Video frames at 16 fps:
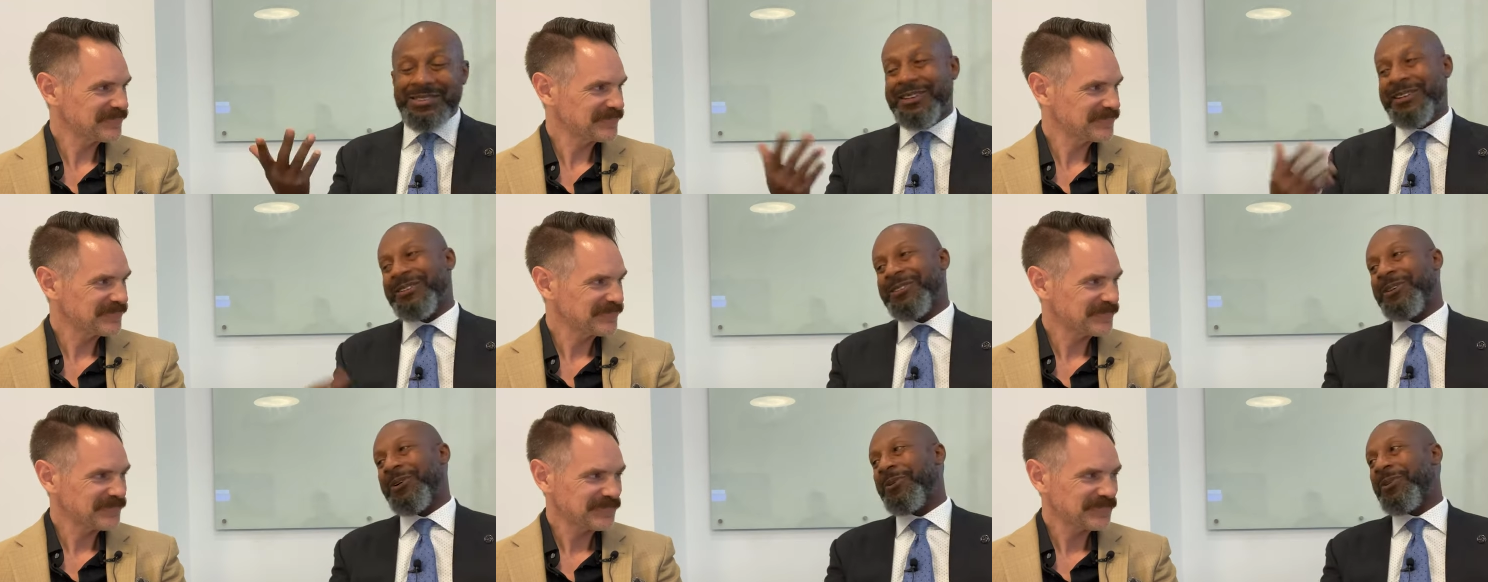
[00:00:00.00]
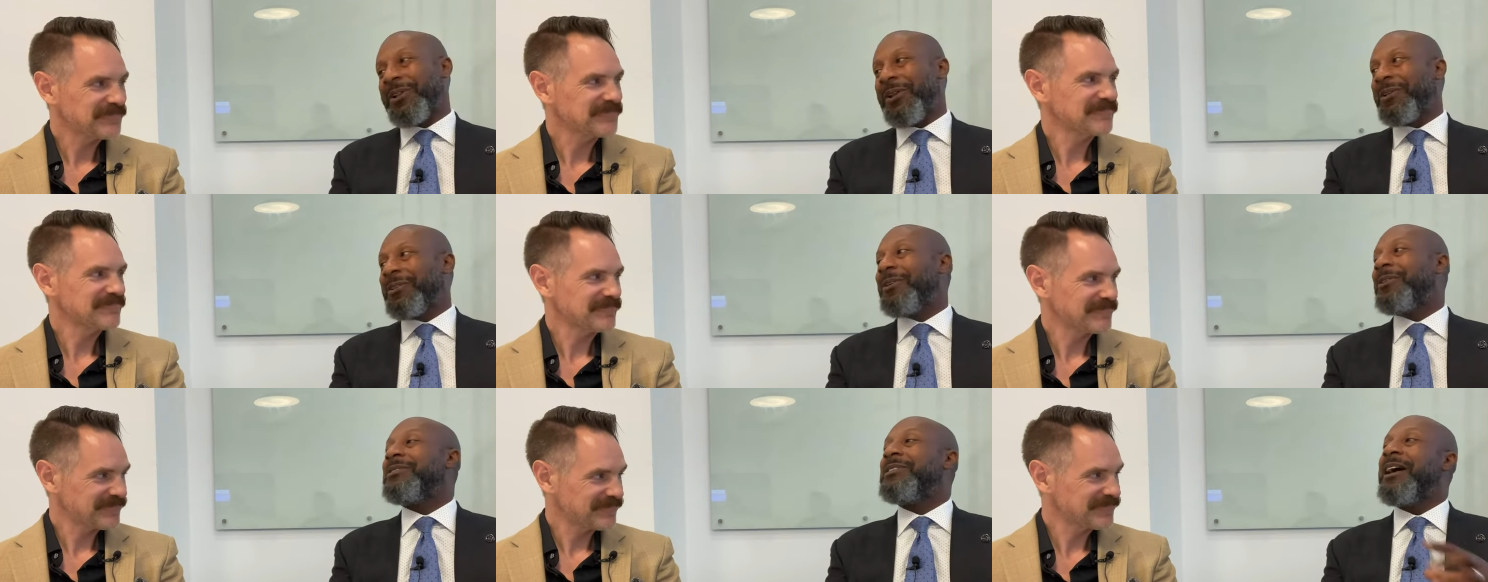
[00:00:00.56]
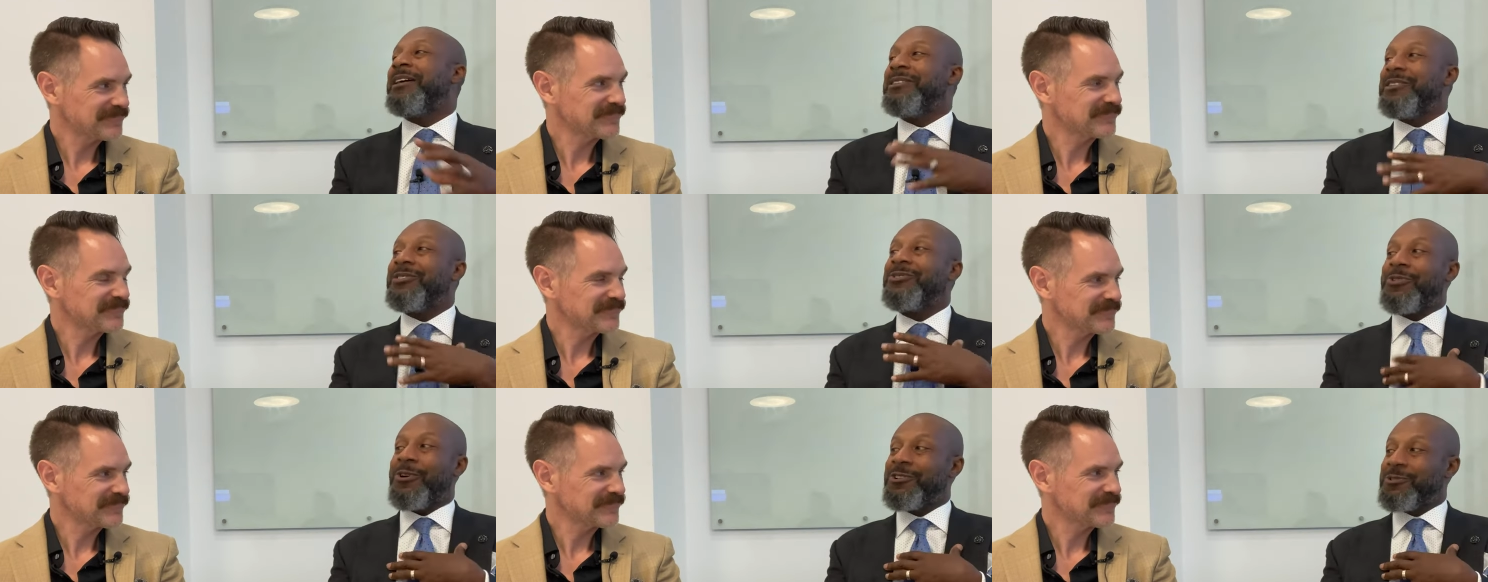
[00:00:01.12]
Speaker 1: it. So as long as I
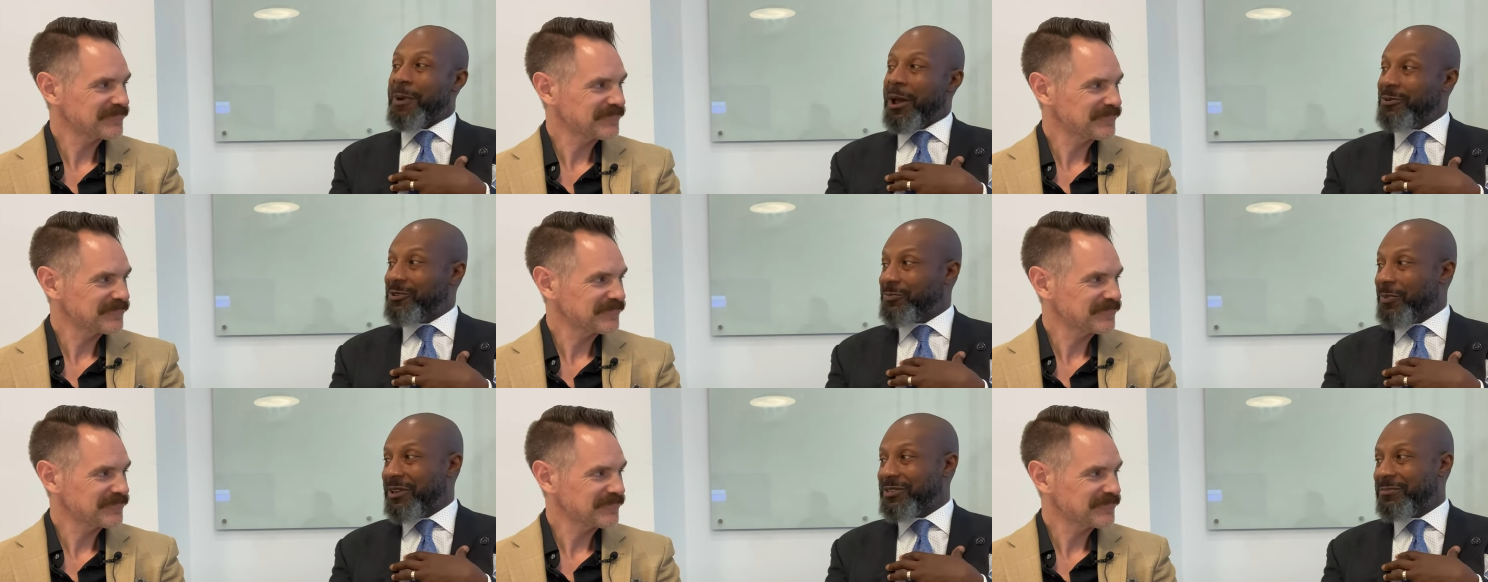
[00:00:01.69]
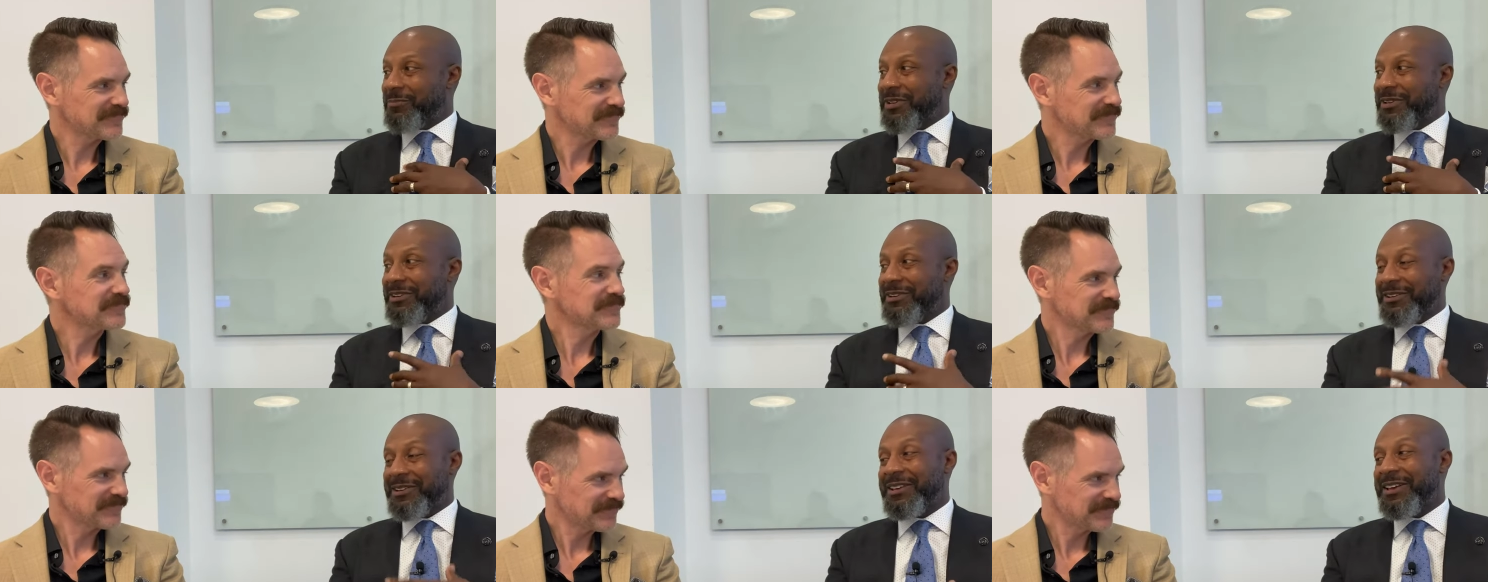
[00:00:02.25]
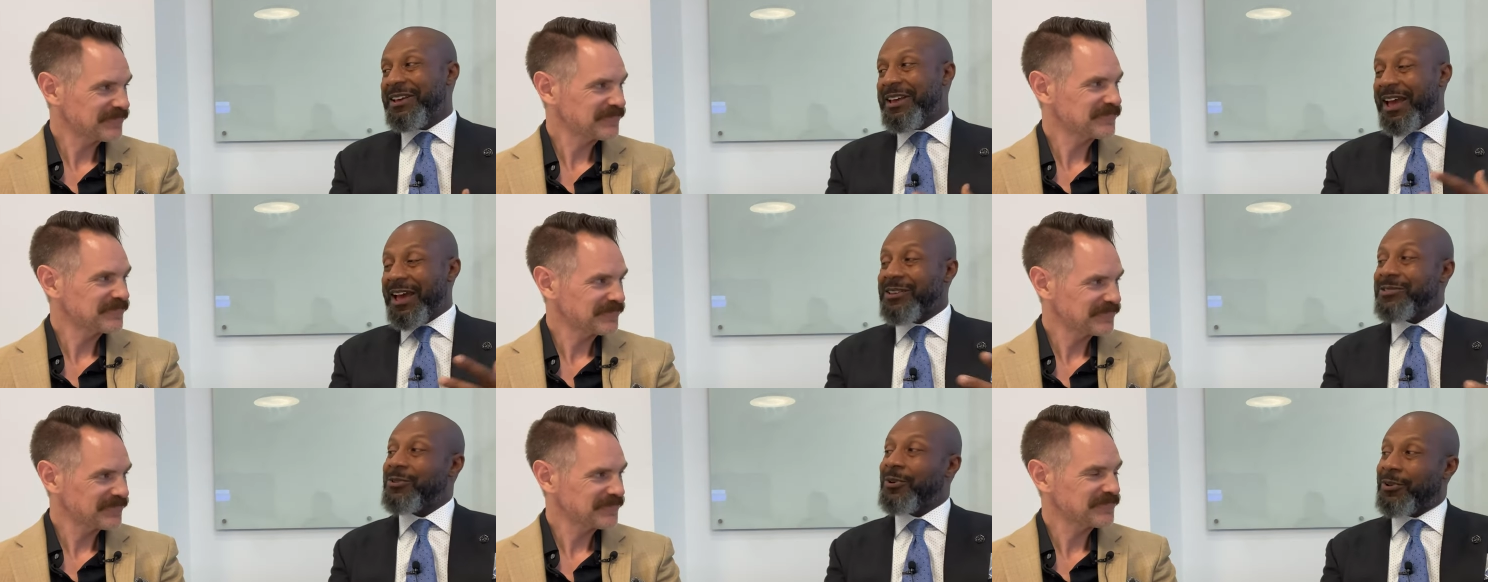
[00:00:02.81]
discharge my responsibility
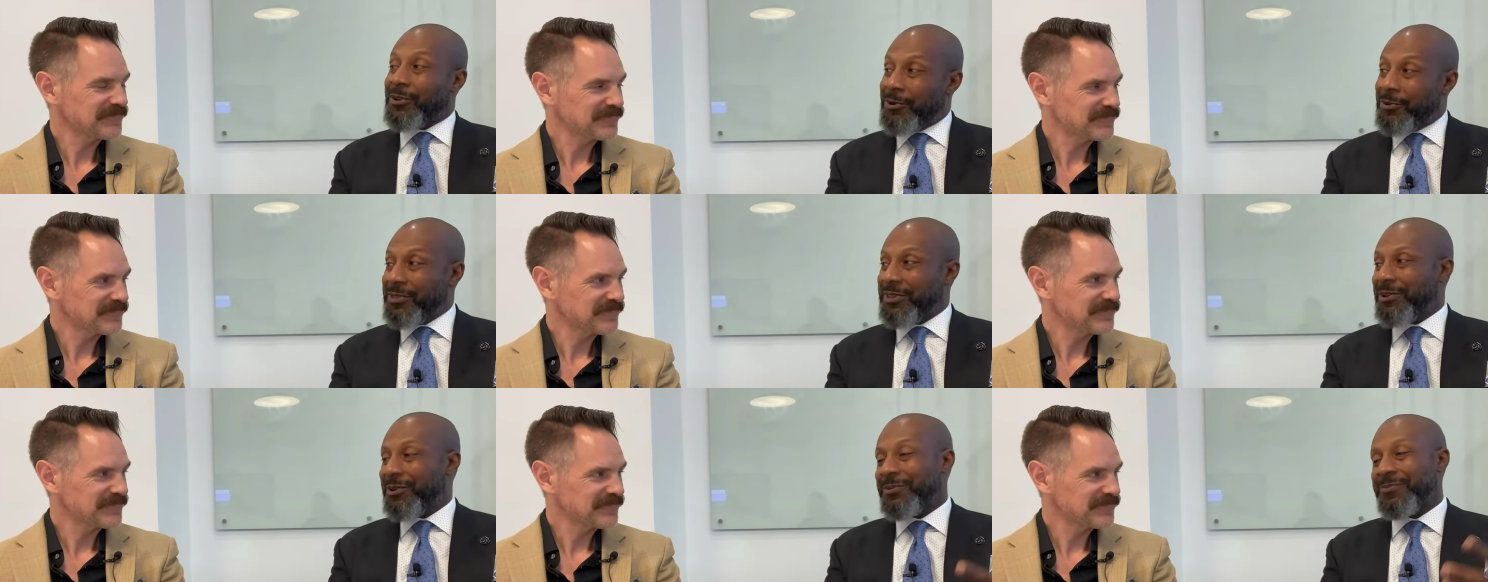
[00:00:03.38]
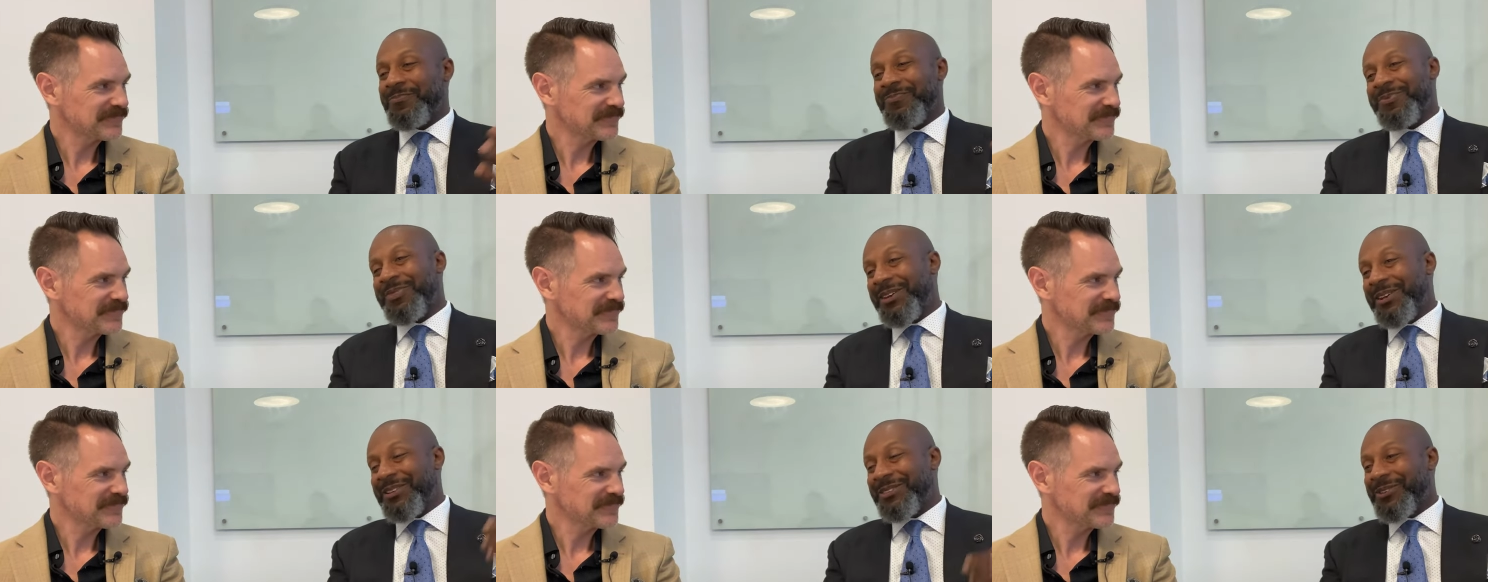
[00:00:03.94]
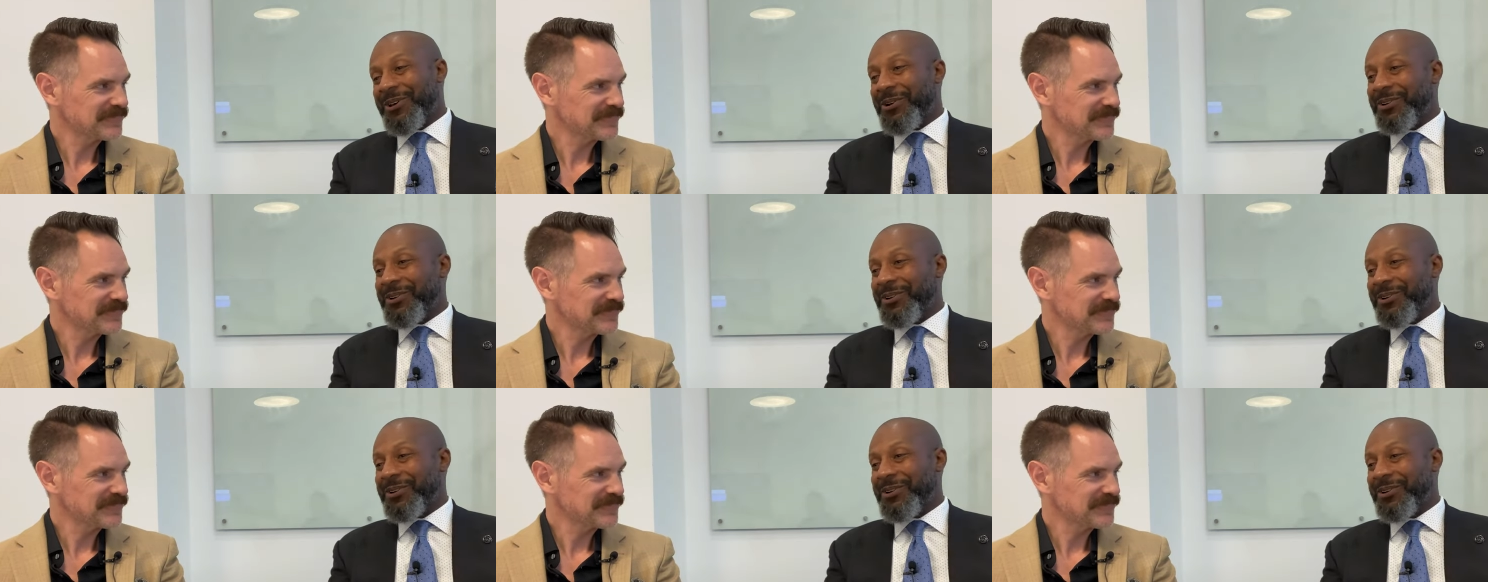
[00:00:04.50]
as the clothier, then it's all